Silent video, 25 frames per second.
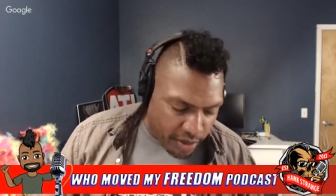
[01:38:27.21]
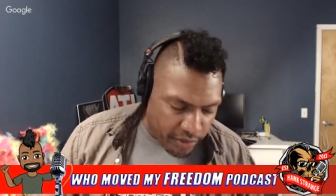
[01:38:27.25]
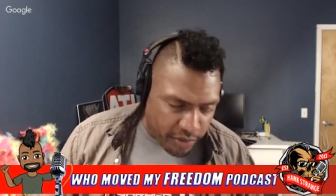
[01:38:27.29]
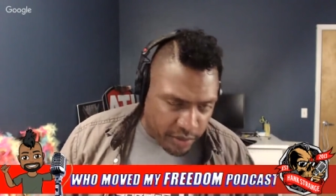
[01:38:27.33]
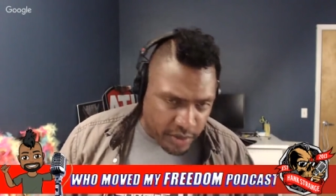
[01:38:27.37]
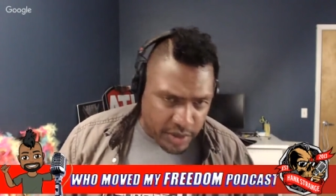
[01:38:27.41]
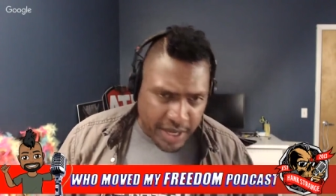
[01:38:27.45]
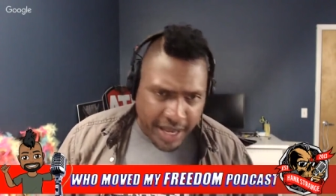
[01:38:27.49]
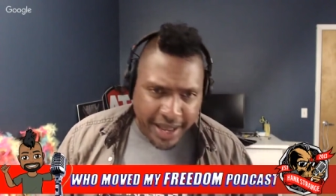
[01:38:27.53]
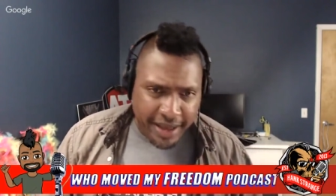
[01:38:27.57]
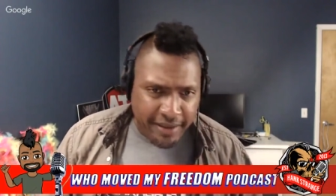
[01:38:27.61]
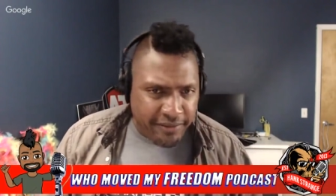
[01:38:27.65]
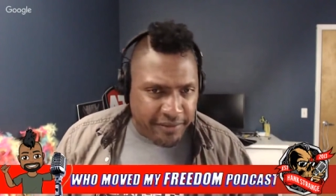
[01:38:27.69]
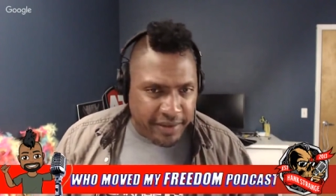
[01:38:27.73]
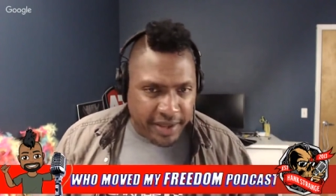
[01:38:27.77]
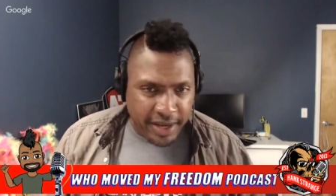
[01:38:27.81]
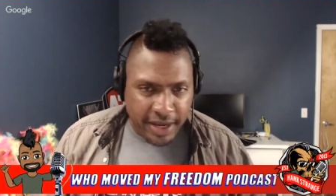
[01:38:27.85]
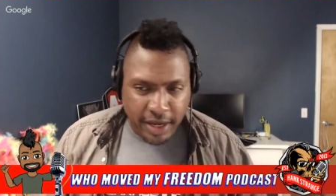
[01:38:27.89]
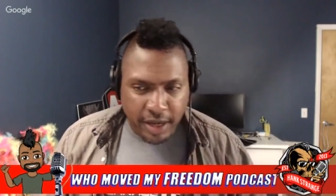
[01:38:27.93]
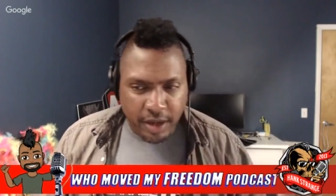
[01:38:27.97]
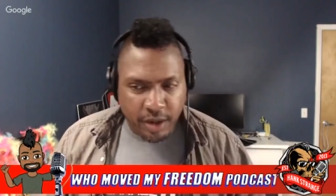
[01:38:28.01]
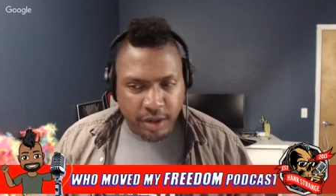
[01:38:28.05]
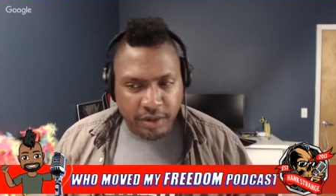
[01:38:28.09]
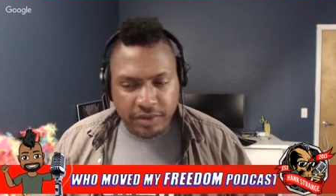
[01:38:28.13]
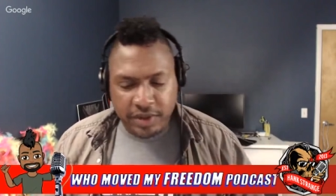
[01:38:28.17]
It was I have
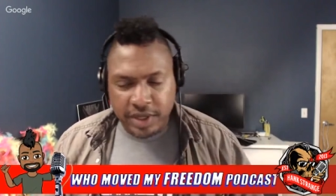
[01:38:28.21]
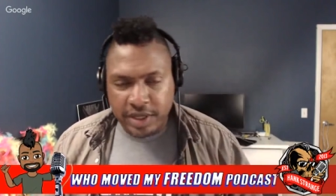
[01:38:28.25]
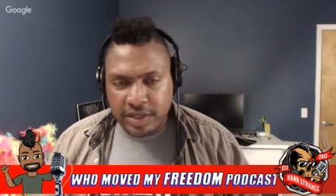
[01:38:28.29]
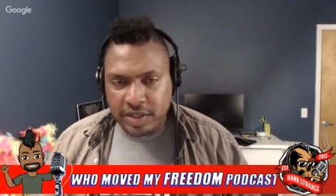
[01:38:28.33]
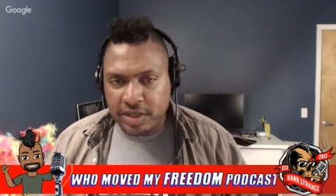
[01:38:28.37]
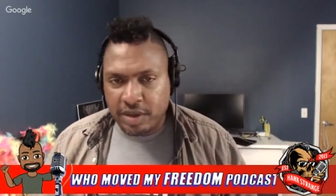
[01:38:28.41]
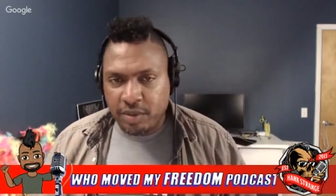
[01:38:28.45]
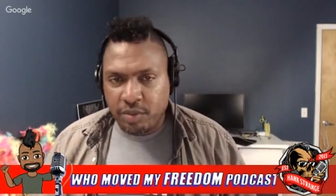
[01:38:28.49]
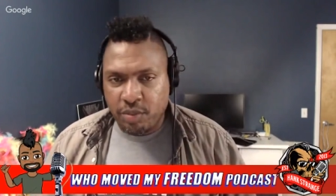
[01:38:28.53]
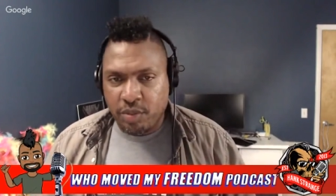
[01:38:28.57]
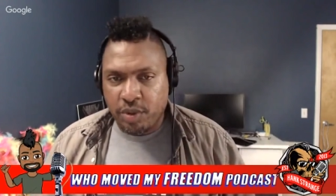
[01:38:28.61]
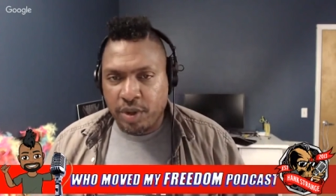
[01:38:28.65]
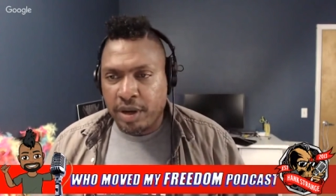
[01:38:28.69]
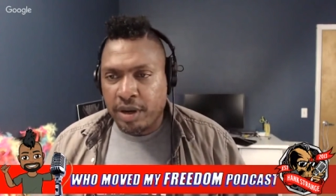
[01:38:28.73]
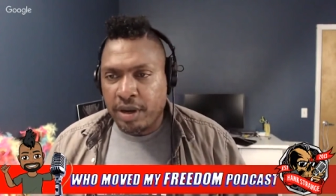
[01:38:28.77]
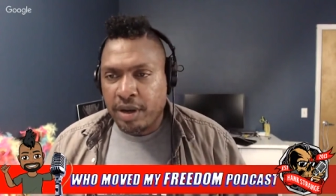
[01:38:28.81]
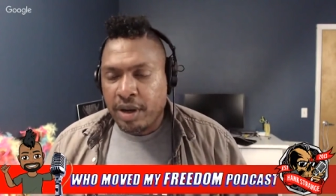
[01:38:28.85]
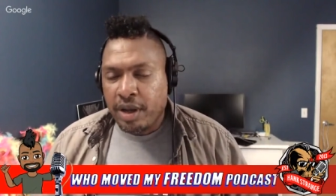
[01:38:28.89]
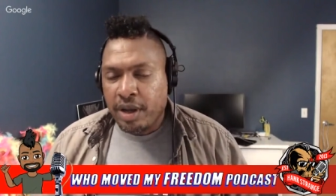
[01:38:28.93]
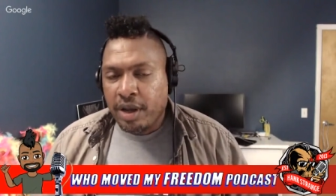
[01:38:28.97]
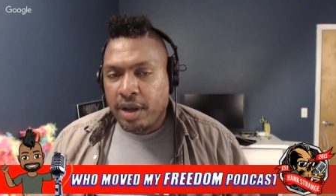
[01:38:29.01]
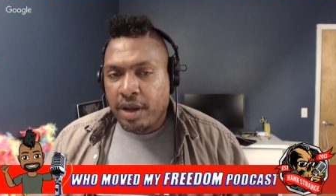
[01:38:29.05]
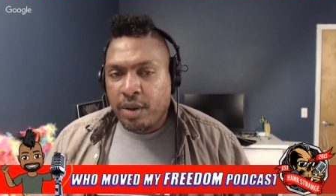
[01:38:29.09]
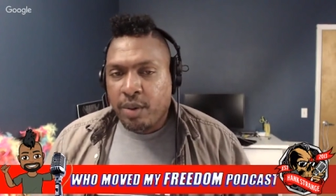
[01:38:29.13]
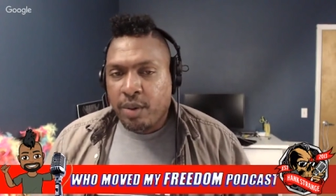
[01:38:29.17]
video of this somewhere
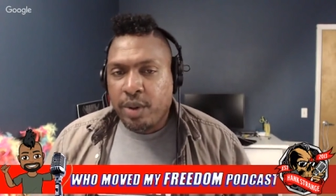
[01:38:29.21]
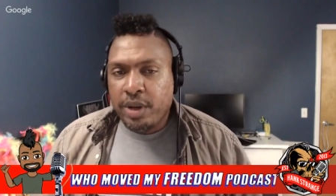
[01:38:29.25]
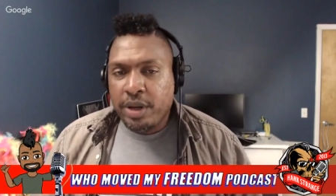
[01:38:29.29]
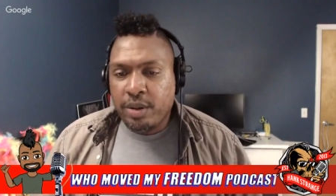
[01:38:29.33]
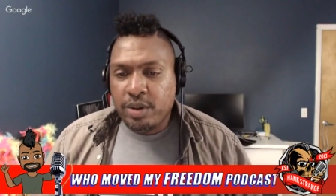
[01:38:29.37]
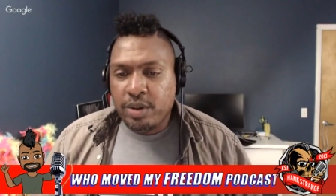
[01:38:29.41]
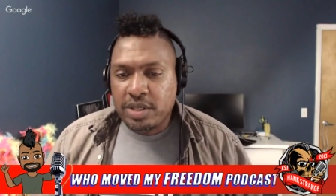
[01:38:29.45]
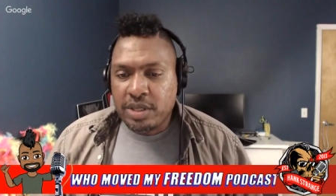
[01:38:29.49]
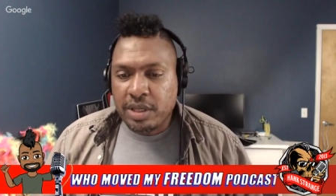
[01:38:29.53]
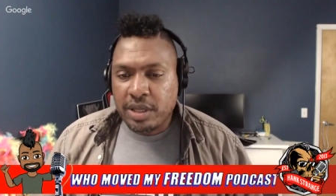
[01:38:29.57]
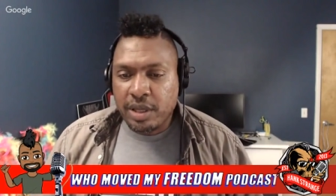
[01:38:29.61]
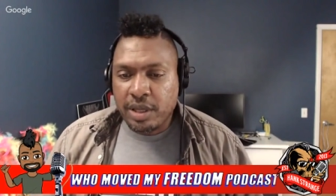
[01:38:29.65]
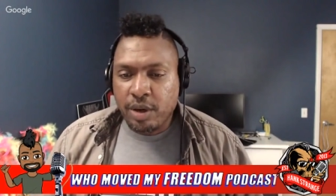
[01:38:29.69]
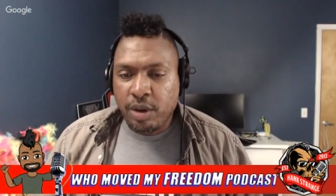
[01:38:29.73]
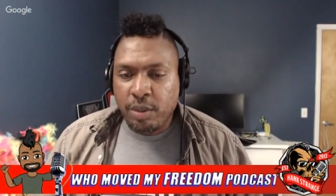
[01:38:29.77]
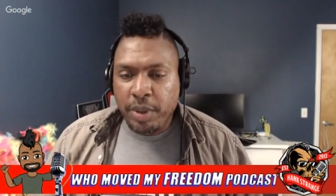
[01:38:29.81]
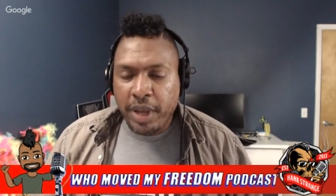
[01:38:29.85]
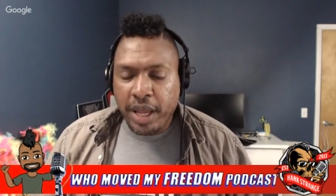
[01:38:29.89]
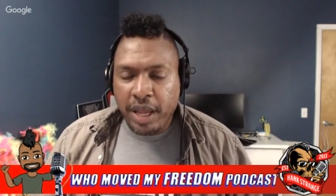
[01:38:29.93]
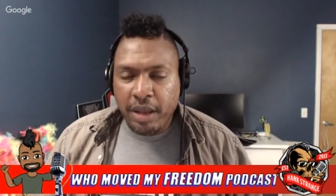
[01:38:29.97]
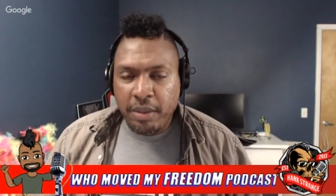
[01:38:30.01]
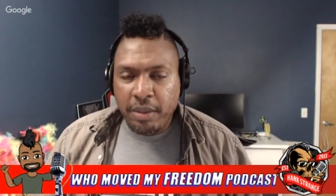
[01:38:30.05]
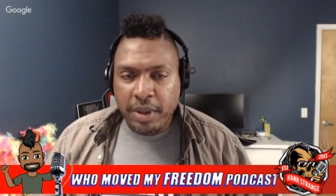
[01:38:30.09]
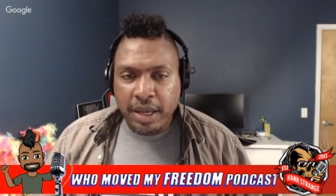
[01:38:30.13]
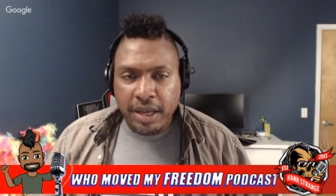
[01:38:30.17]
when he was a little
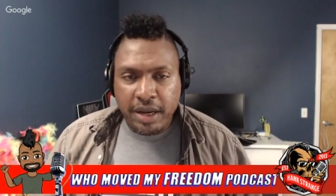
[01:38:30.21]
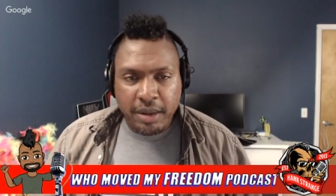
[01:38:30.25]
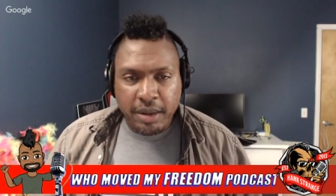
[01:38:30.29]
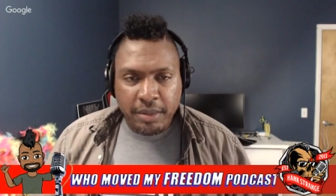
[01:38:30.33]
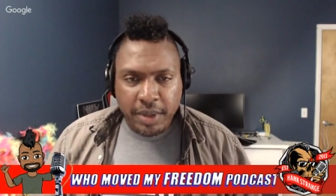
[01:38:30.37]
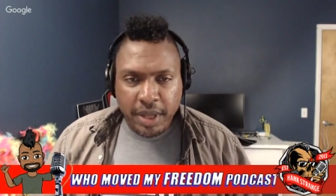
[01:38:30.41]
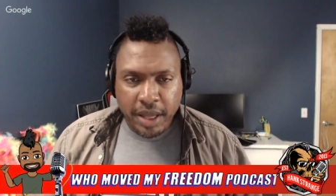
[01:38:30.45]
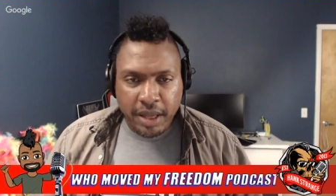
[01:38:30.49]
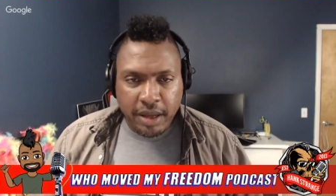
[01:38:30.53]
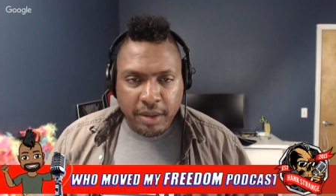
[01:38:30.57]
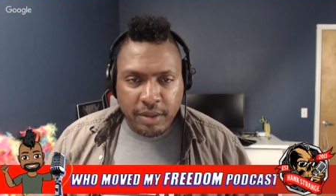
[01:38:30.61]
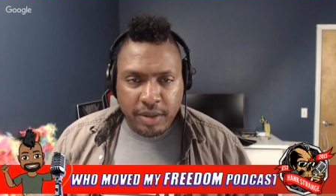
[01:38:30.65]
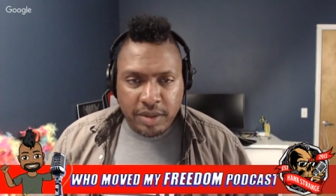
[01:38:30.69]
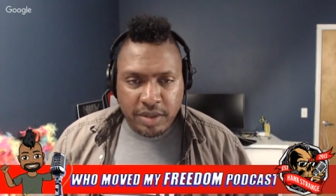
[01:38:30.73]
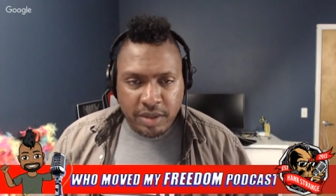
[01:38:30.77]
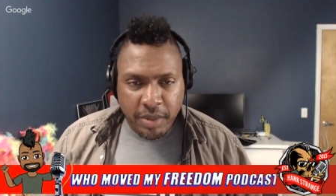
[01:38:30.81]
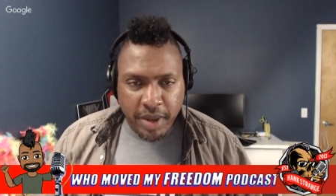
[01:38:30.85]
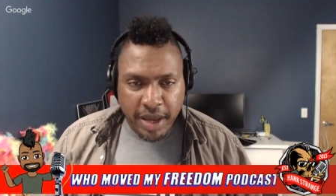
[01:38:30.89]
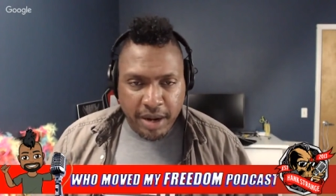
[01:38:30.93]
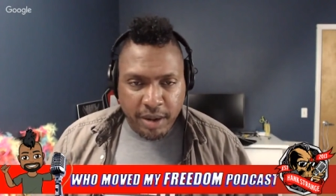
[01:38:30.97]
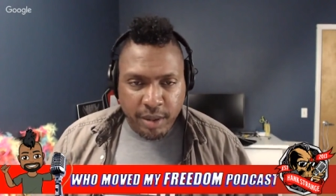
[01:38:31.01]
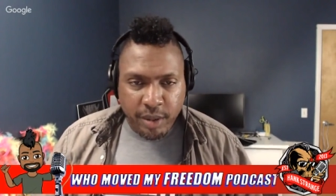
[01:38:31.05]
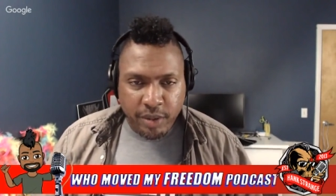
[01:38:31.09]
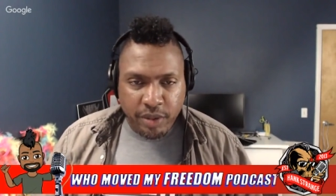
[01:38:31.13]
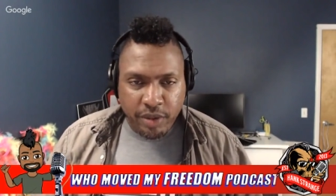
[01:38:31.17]
baby, and I'm like, "What's the
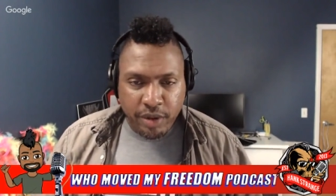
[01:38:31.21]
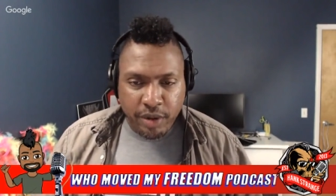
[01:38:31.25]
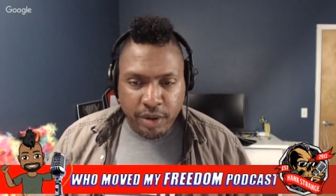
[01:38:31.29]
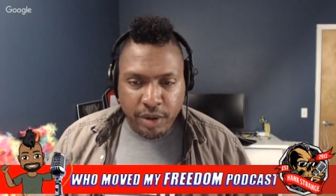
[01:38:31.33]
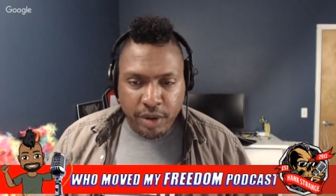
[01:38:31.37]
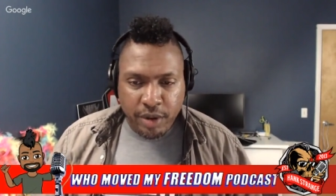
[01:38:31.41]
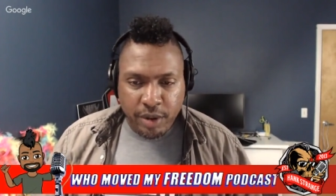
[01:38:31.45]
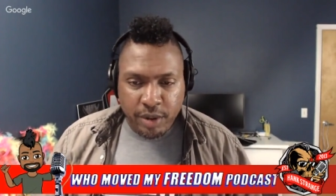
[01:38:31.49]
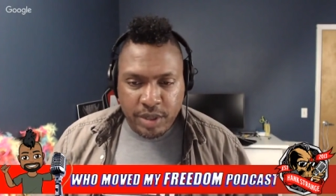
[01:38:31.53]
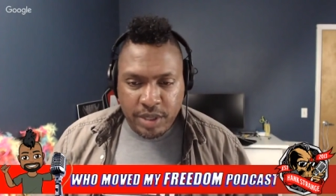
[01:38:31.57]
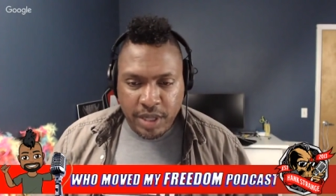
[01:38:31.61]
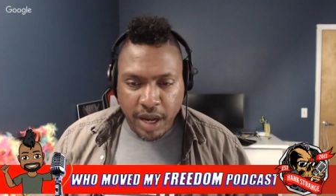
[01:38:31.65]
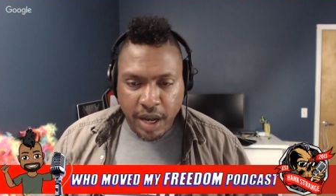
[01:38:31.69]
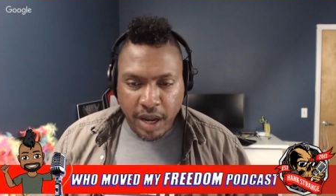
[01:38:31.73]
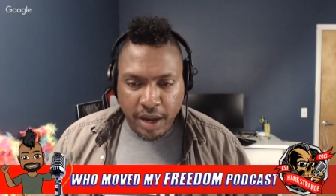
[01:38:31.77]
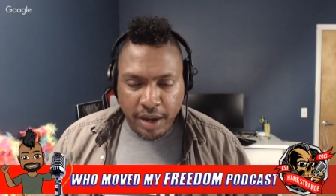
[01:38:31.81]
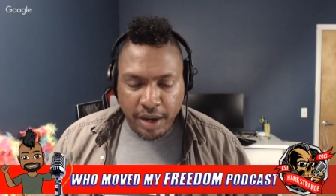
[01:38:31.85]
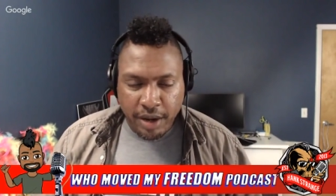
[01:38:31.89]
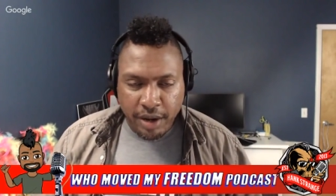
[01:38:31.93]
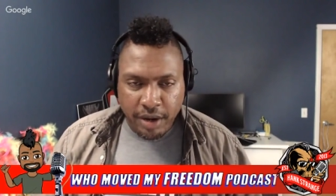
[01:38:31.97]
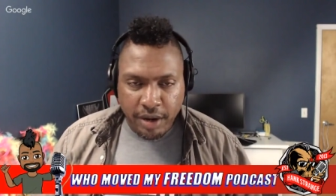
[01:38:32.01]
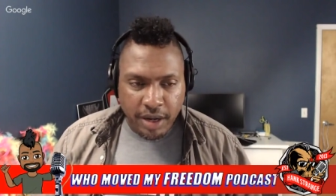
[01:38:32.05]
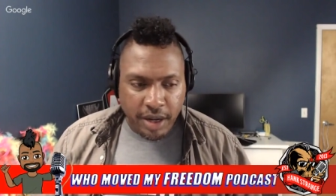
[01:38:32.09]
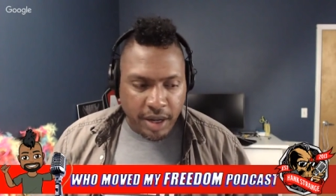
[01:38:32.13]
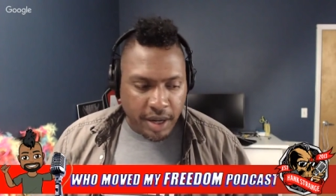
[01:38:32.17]
matter with you? Are you
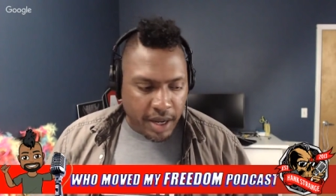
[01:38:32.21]
tired?"